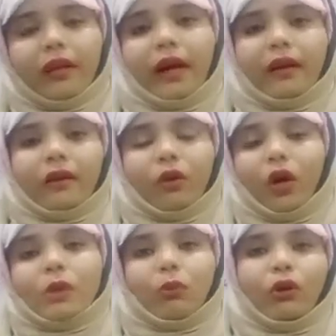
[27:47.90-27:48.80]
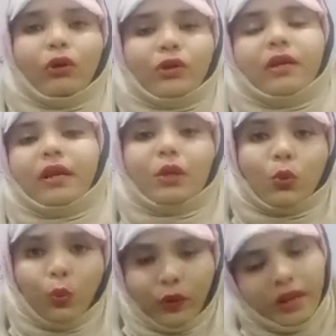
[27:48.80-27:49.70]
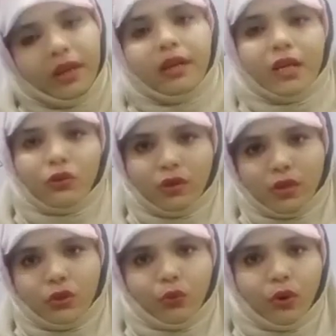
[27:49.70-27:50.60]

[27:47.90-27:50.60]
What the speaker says: that noise pollution is very dangerous to